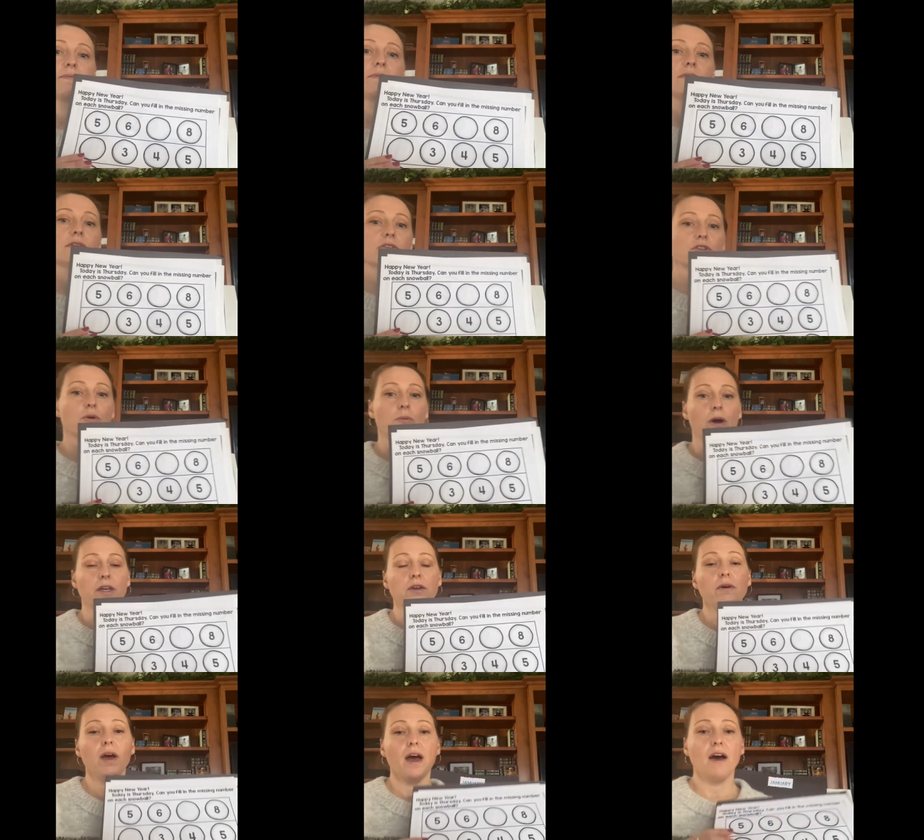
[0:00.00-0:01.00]
So, what
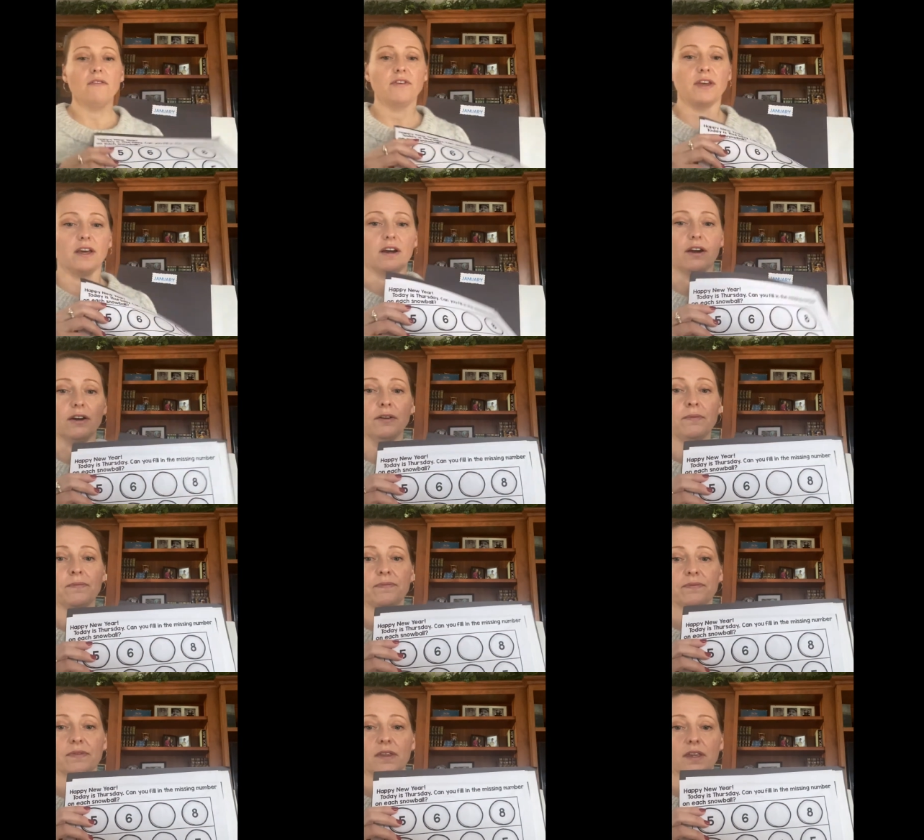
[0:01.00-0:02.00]
you have here
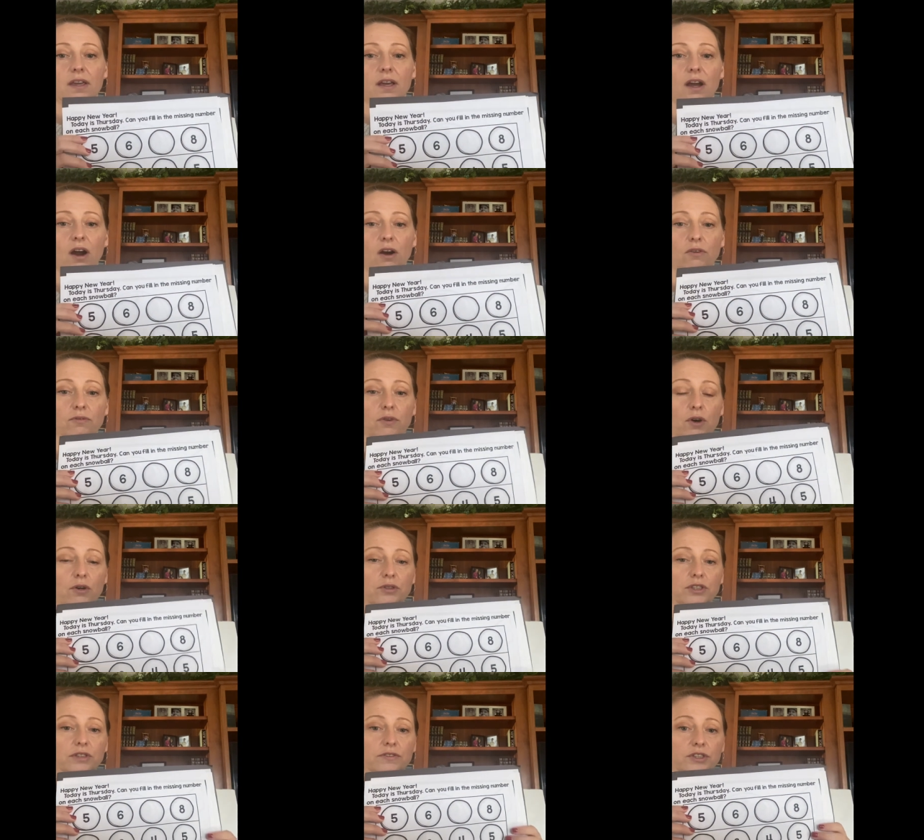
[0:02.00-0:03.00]
are
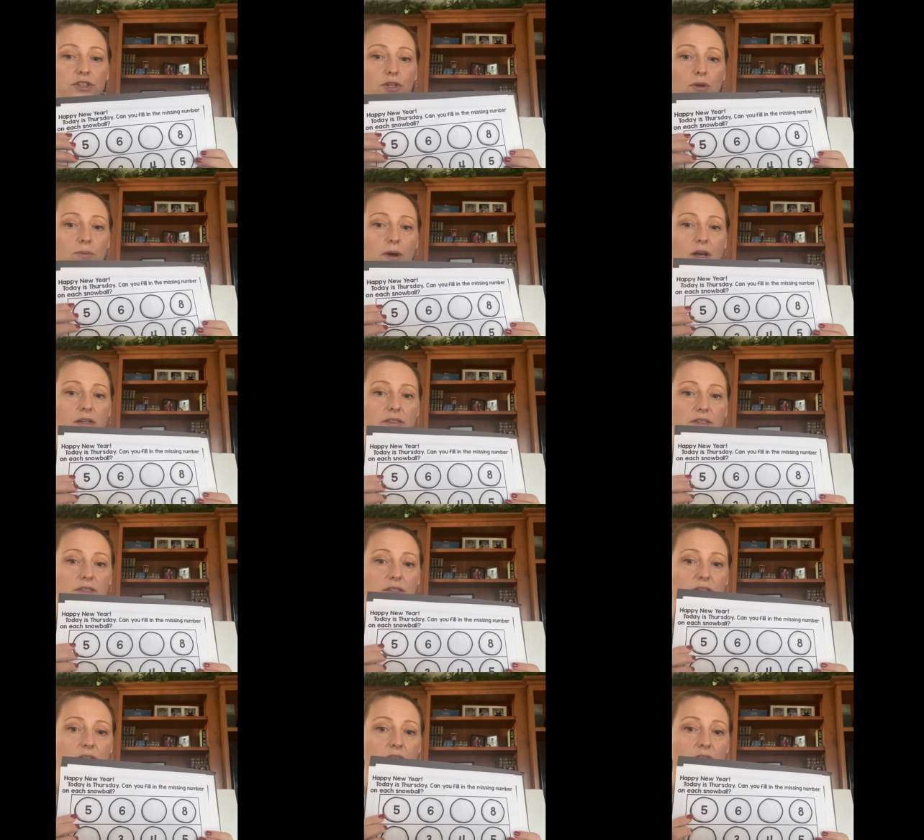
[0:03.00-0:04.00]
rows of snowballs.
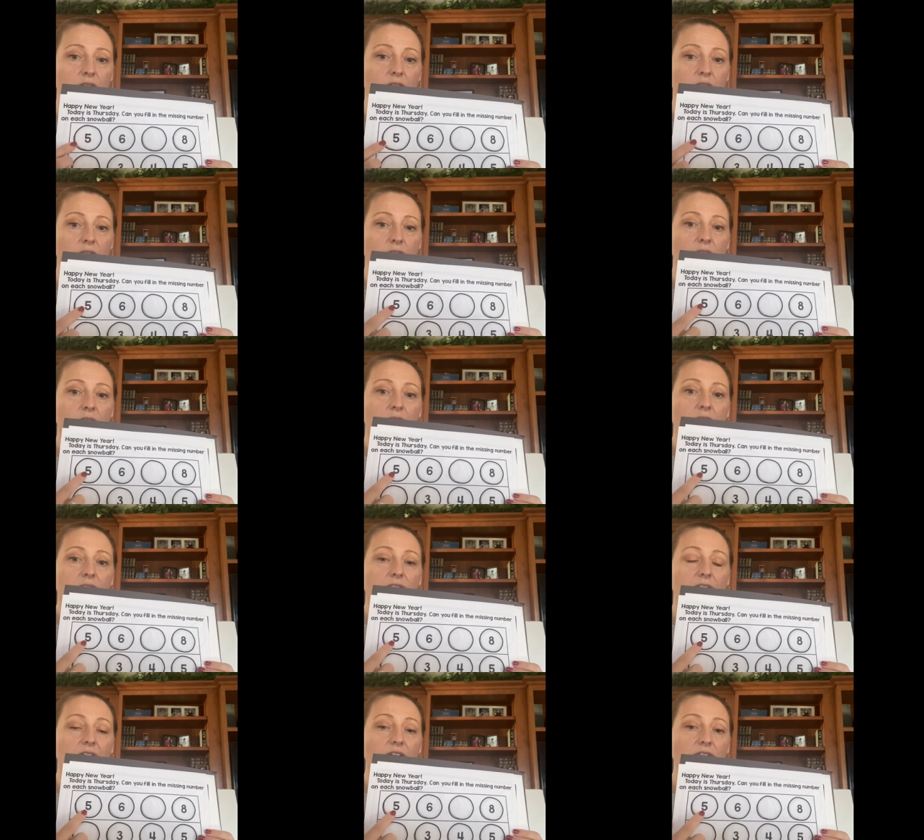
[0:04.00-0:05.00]

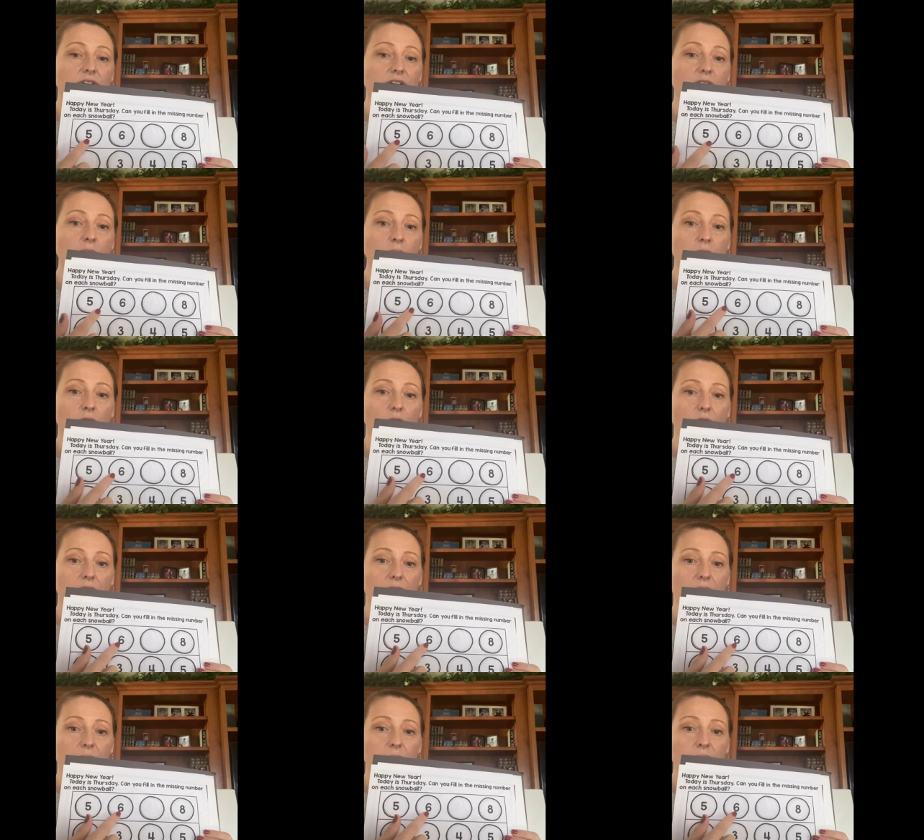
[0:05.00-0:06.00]
They have a number on
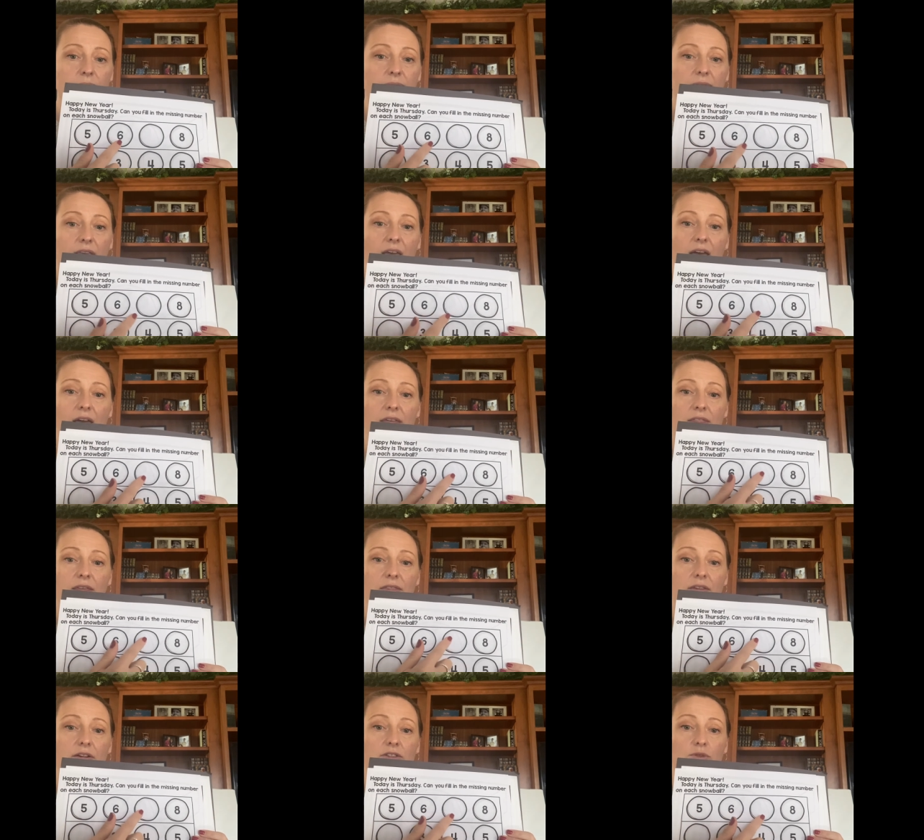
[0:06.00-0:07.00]
them, and
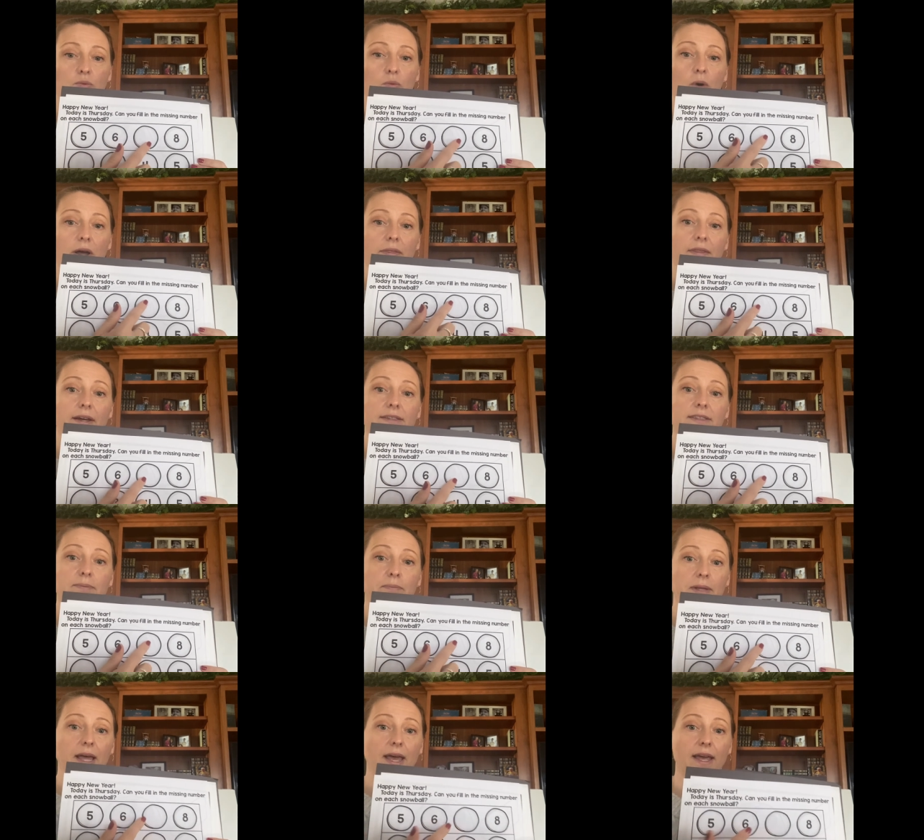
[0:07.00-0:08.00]
then there's one that's
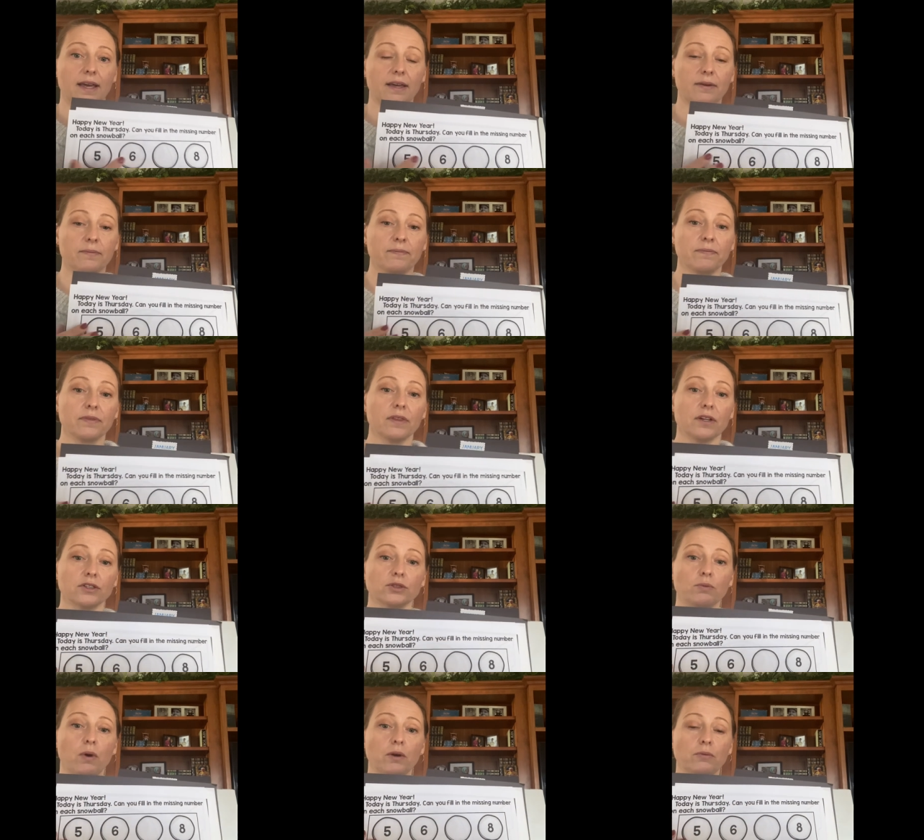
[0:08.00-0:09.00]
blank.
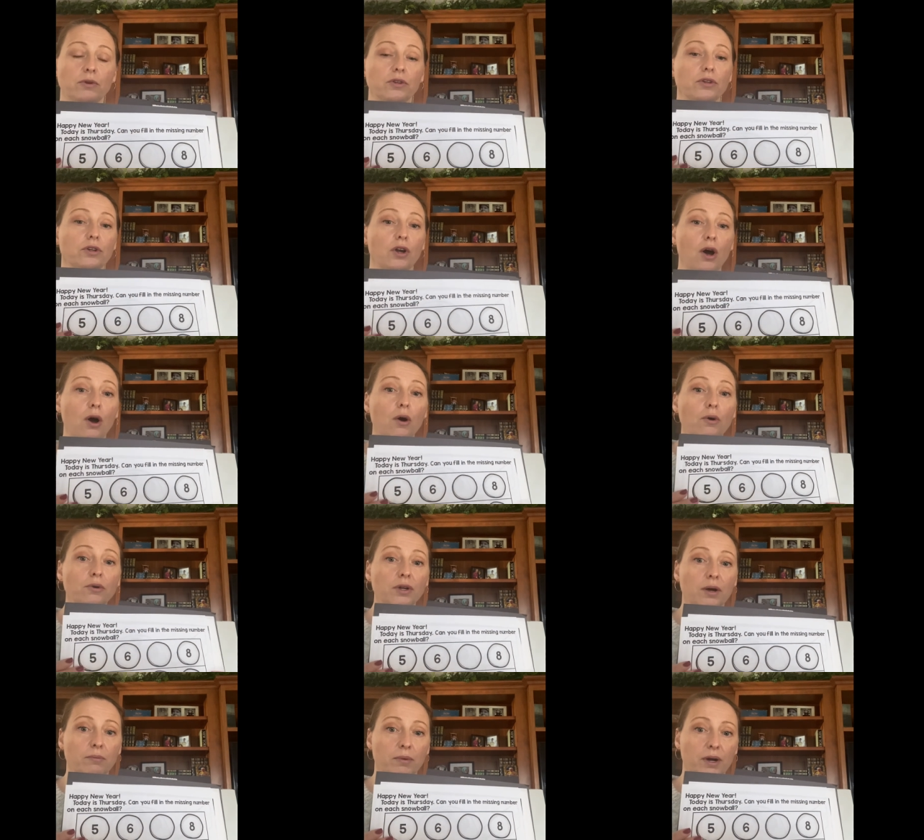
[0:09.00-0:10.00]
There's one with no
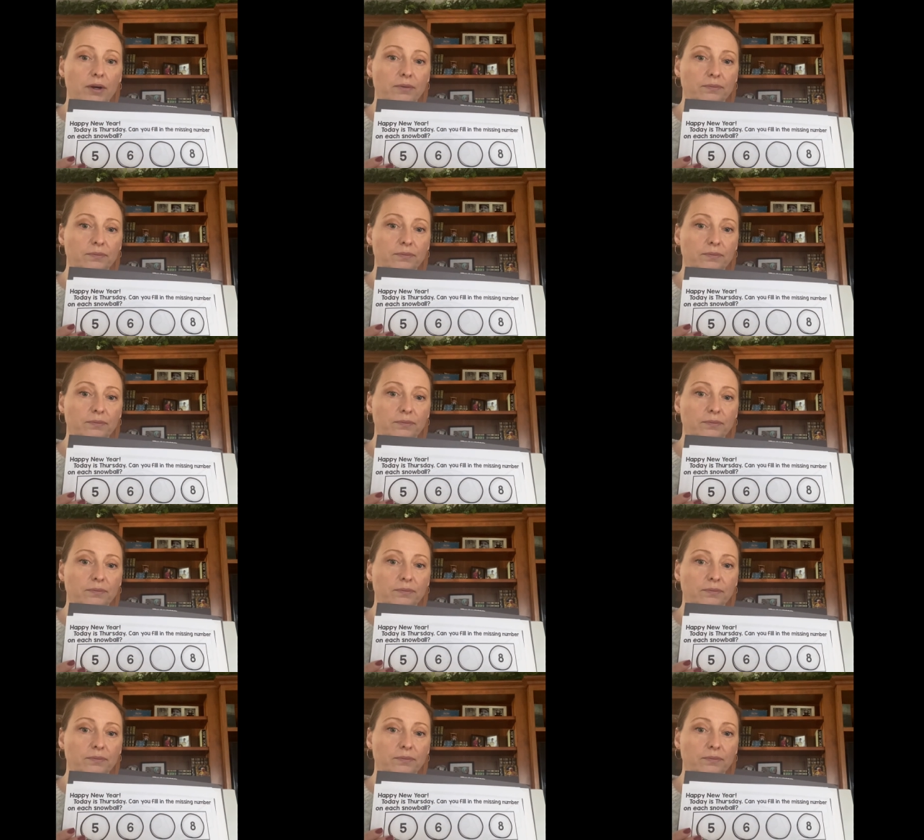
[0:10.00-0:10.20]
number.